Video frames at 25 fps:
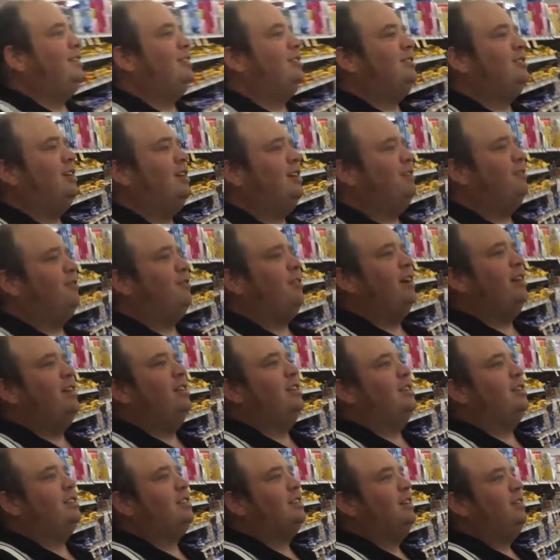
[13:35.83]
I'm trying to find
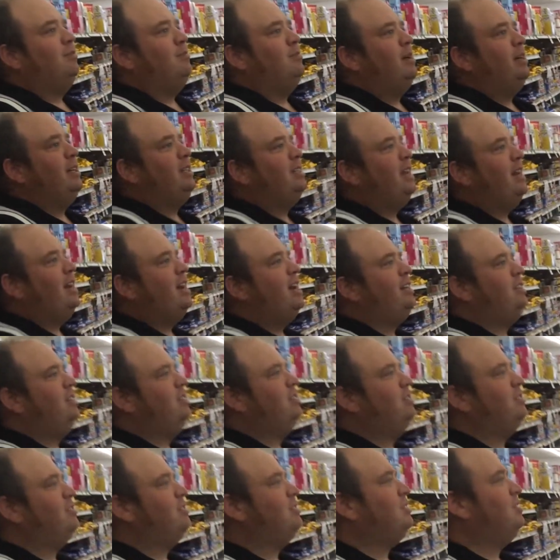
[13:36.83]
the stuff my dad
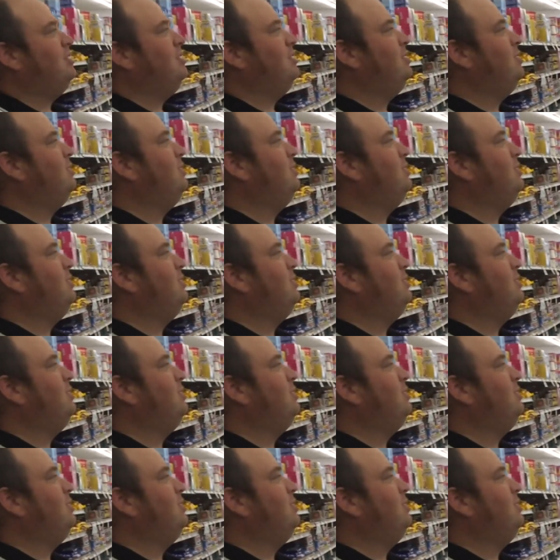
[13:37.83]
used to